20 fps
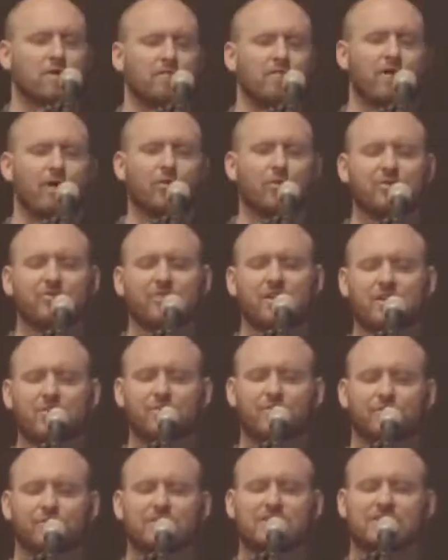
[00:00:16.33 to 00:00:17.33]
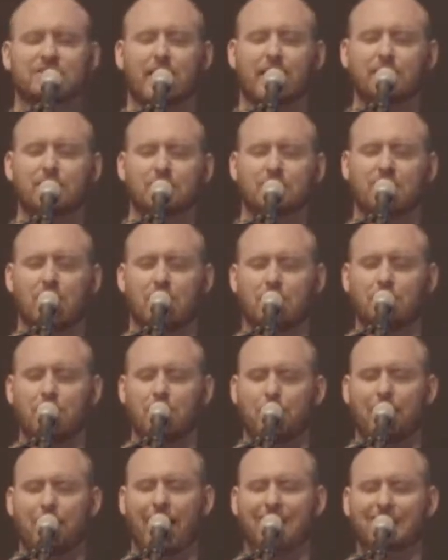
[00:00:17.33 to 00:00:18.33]
Father, we thank you for this time to come
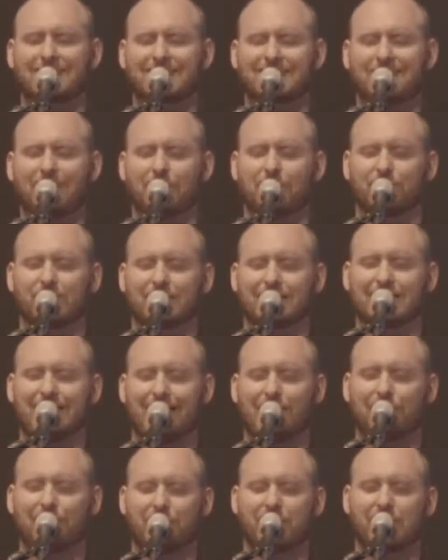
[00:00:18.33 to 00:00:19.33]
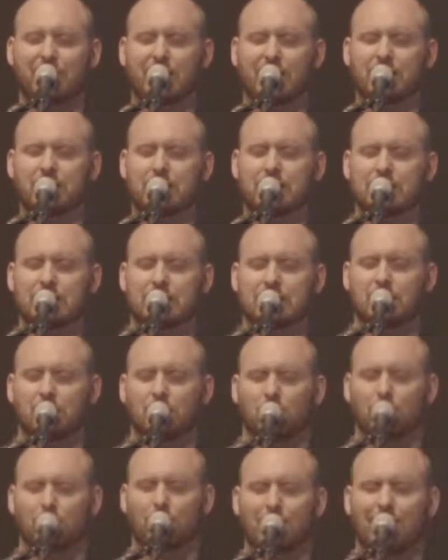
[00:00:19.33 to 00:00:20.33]
back together, to gather again.
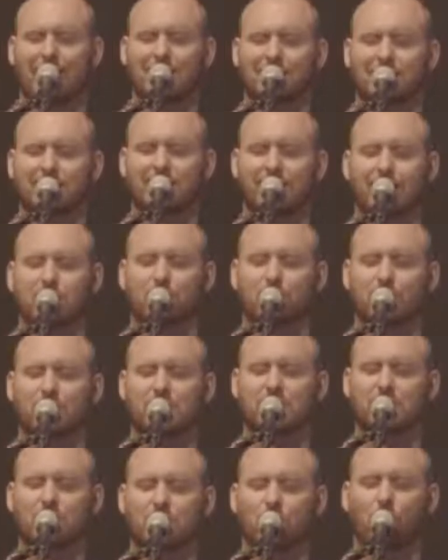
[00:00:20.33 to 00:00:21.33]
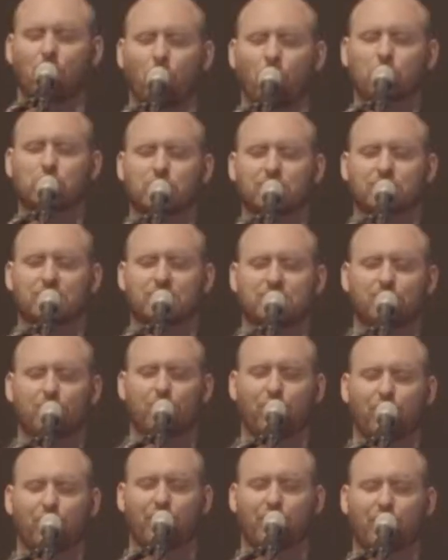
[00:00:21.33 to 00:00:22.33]
Lord, we ask that as we worship this
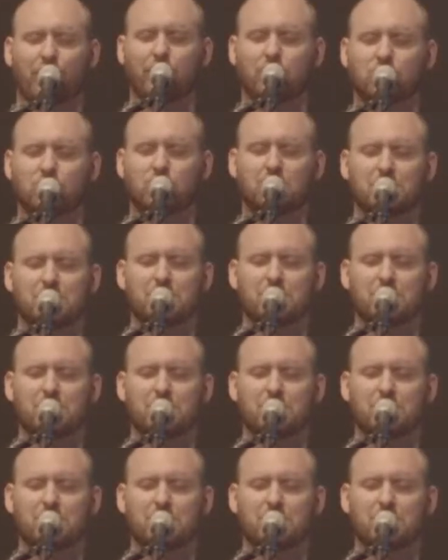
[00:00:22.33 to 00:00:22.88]
morning, our hearts would be